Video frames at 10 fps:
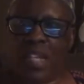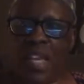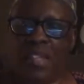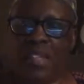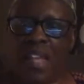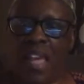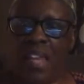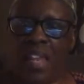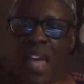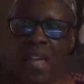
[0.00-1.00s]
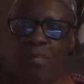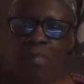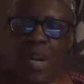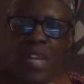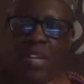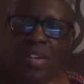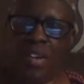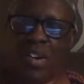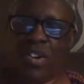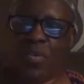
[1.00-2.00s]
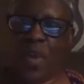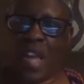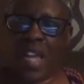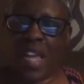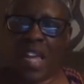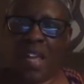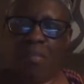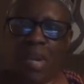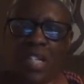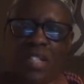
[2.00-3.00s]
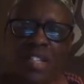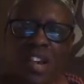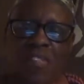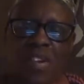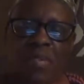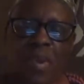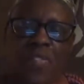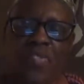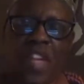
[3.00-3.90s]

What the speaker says: hit that like button on your way in. Much love, everyone.